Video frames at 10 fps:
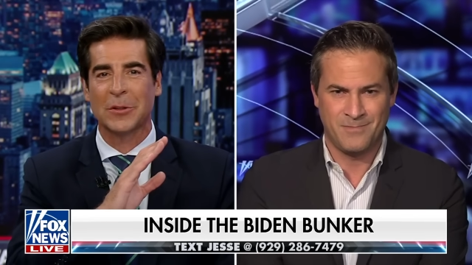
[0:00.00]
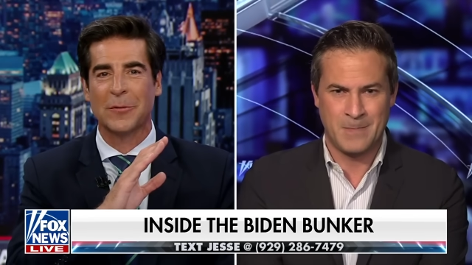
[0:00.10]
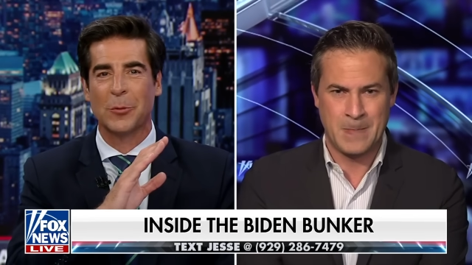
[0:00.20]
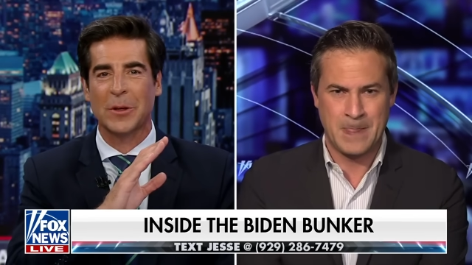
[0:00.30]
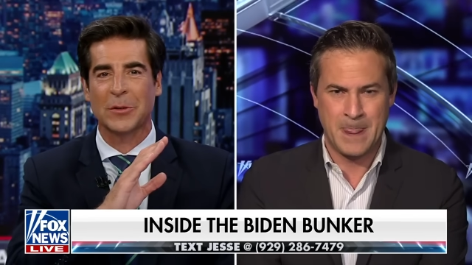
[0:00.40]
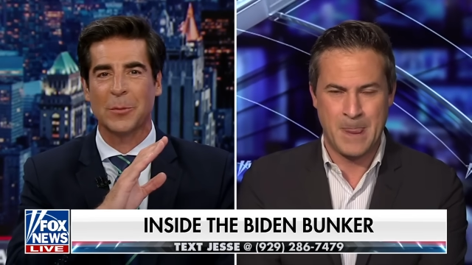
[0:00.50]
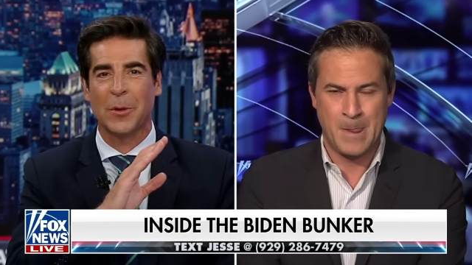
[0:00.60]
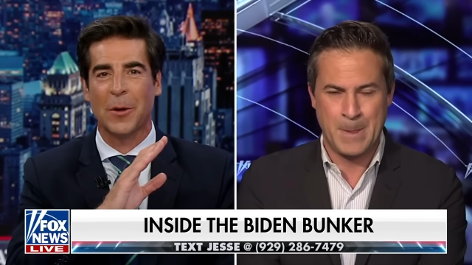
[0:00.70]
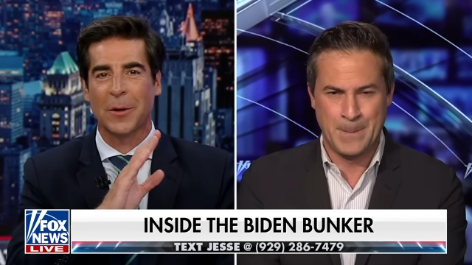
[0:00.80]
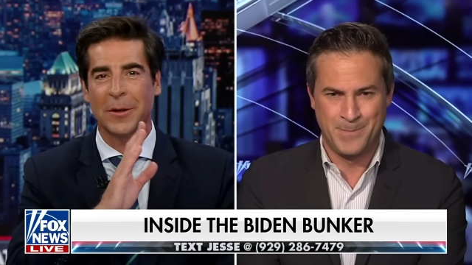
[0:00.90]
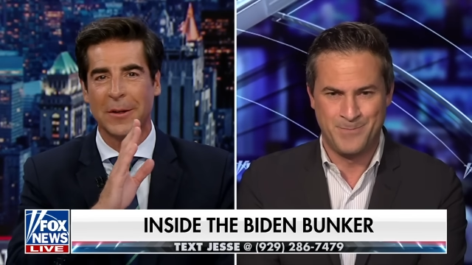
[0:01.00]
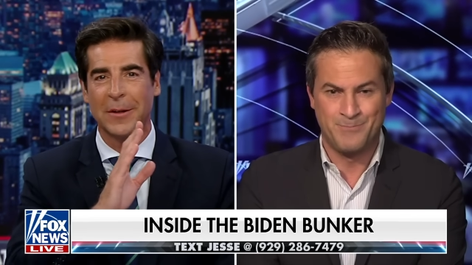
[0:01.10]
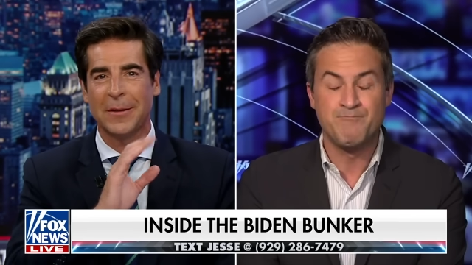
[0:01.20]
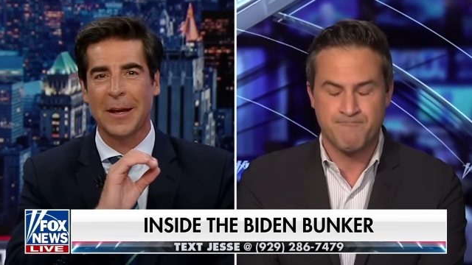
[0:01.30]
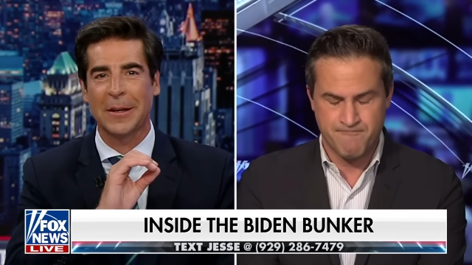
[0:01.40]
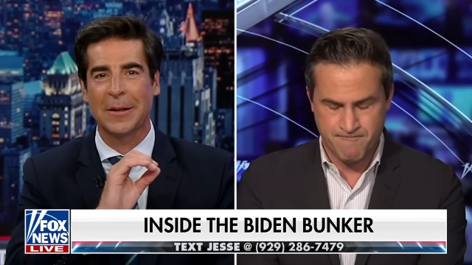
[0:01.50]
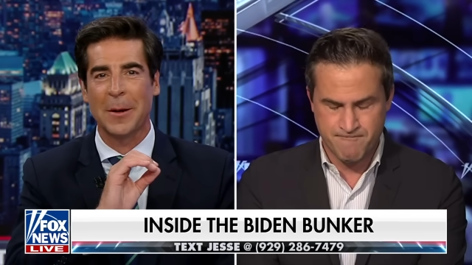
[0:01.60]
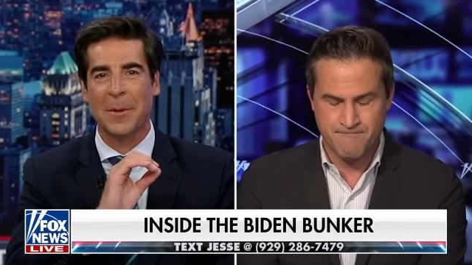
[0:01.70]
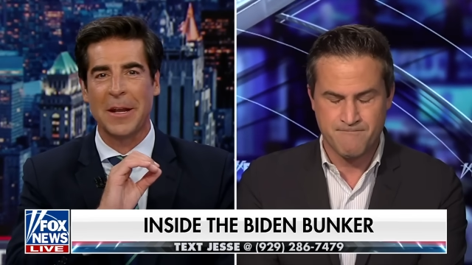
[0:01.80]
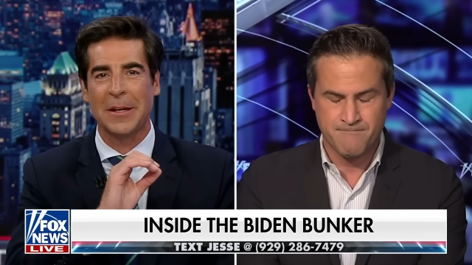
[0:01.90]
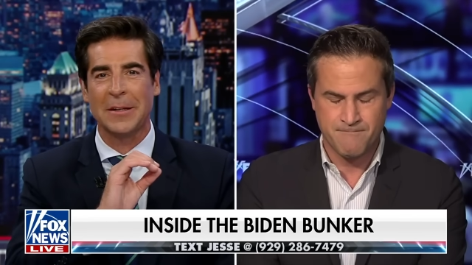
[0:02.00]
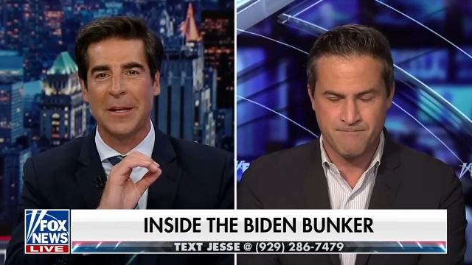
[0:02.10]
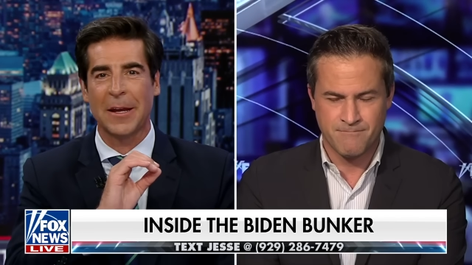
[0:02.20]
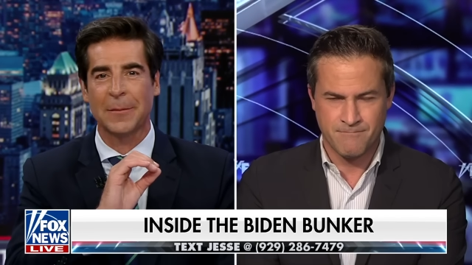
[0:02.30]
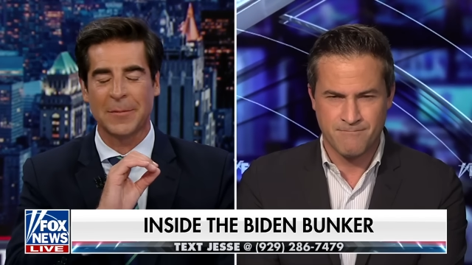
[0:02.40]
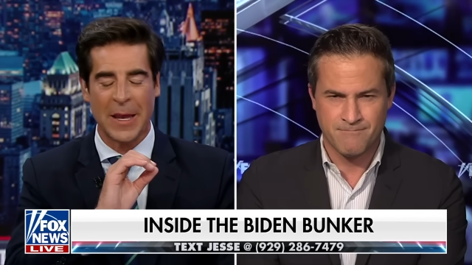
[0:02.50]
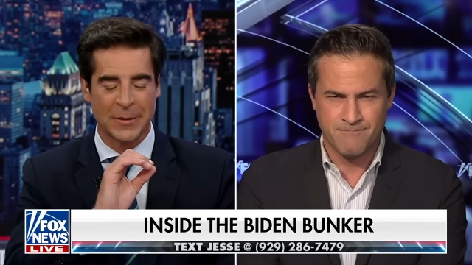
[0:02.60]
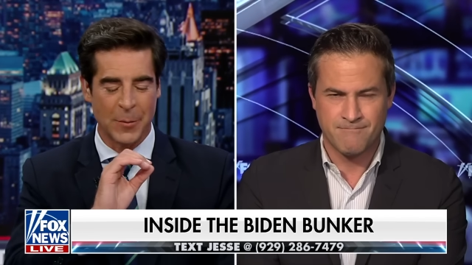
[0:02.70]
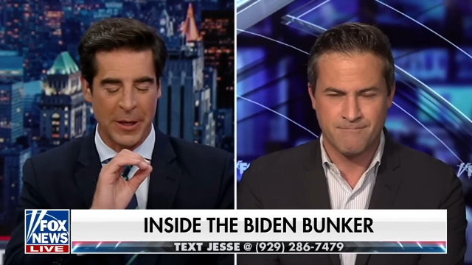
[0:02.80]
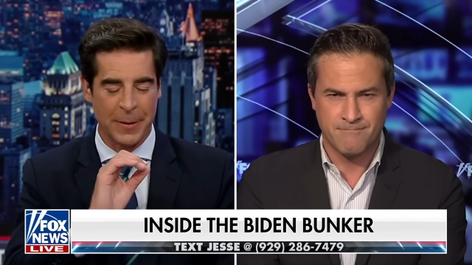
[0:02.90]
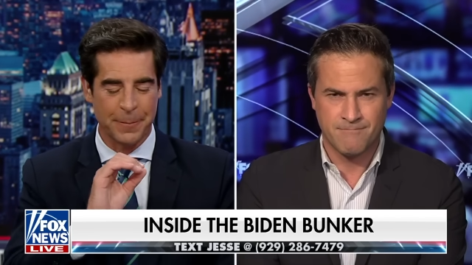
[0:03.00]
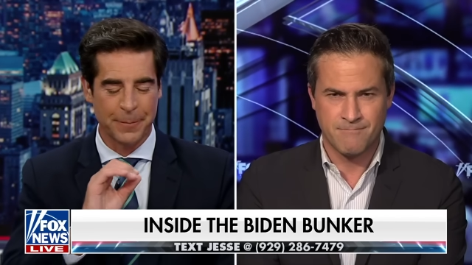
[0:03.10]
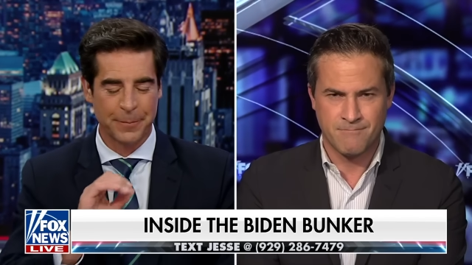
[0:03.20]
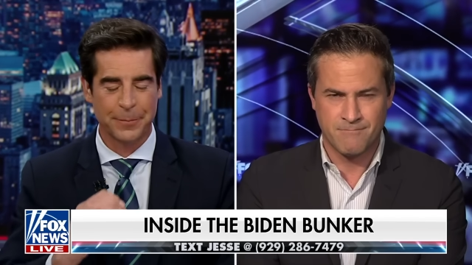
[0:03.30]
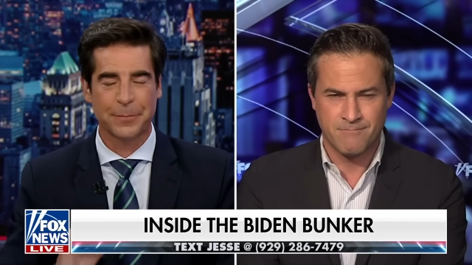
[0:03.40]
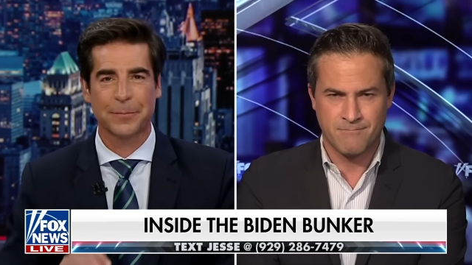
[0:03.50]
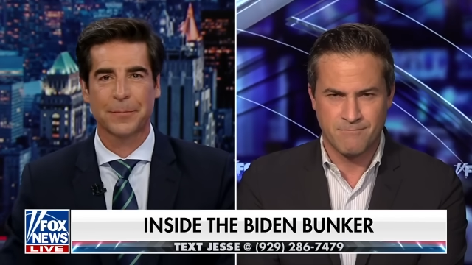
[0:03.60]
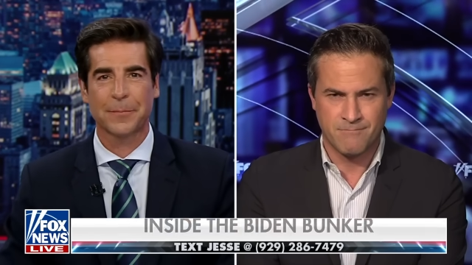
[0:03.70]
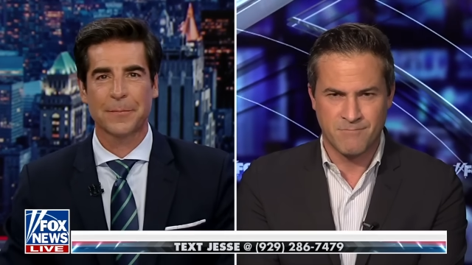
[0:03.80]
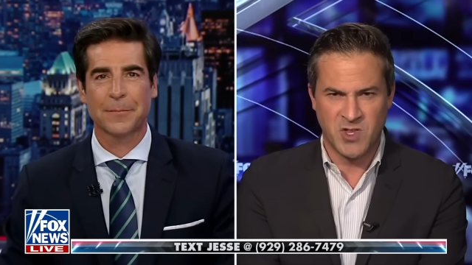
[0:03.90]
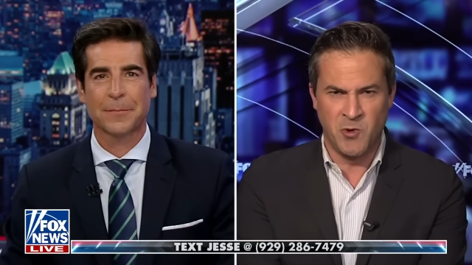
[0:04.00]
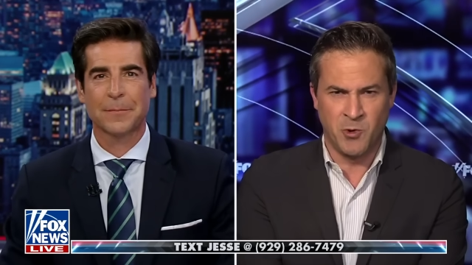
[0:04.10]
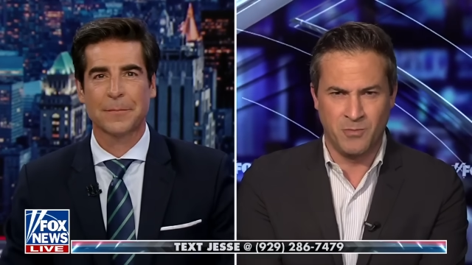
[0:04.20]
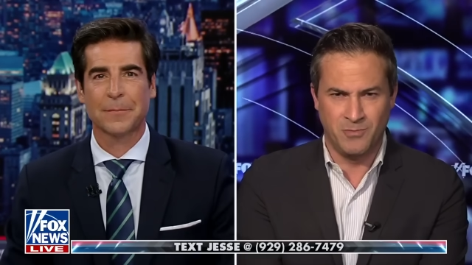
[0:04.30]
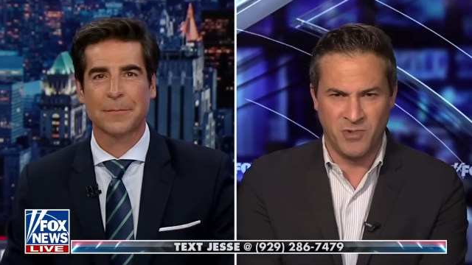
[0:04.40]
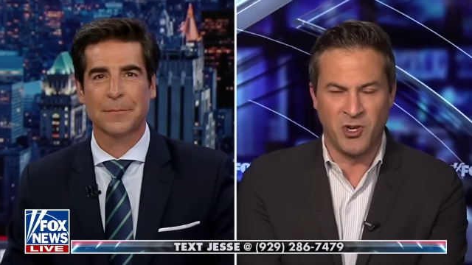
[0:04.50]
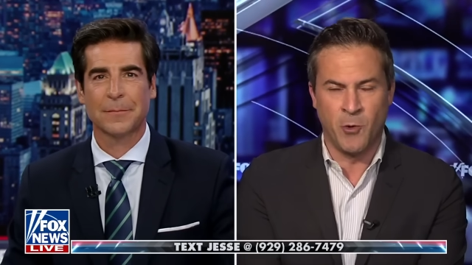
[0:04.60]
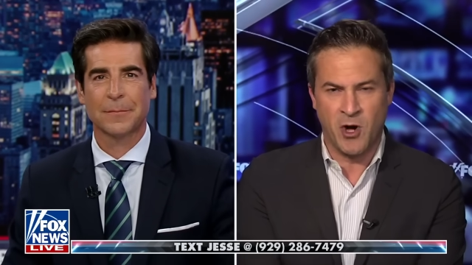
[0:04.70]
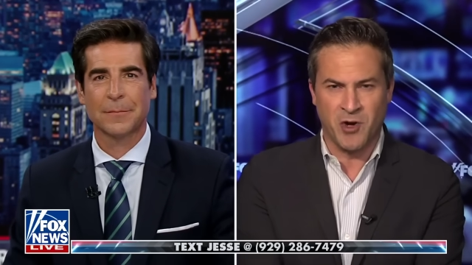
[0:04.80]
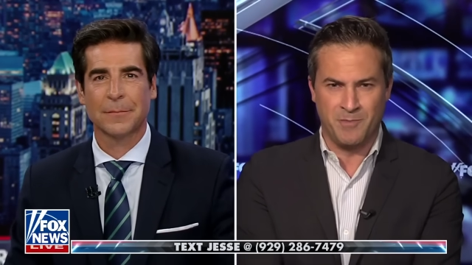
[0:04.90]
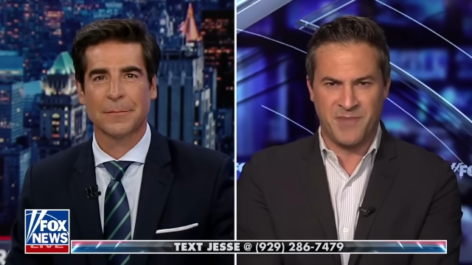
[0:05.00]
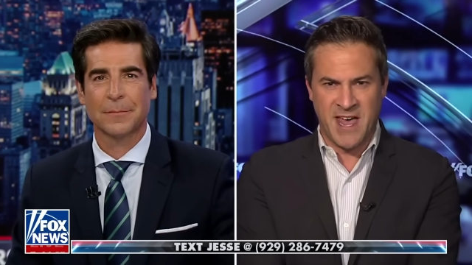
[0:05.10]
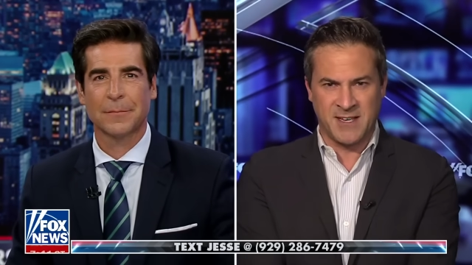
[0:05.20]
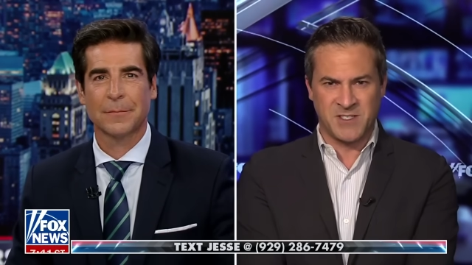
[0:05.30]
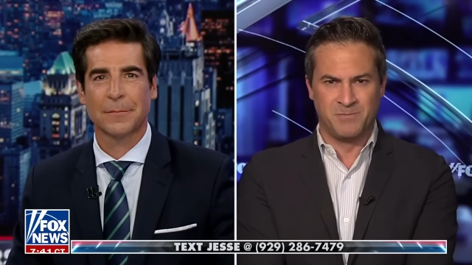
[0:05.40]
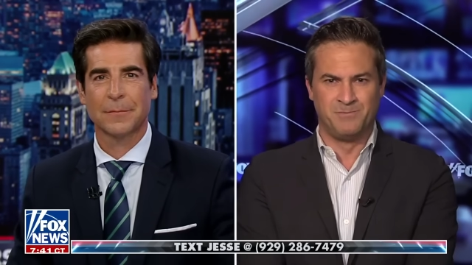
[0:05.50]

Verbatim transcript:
Speaker 1: of a whistleblower that could come in any day. Thanks, Mike. You're, you're
Speaker 2: welcome. Thanks.